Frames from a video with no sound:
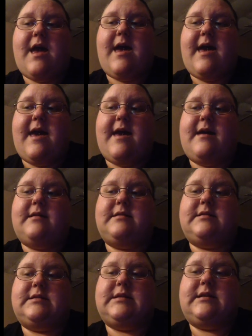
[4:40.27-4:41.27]

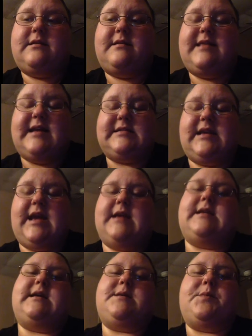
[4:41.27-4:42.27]
And that's an
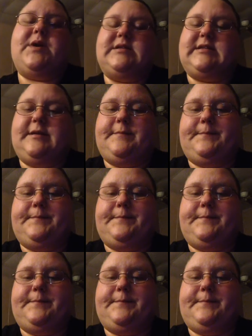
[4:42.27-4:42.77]
antidepressant.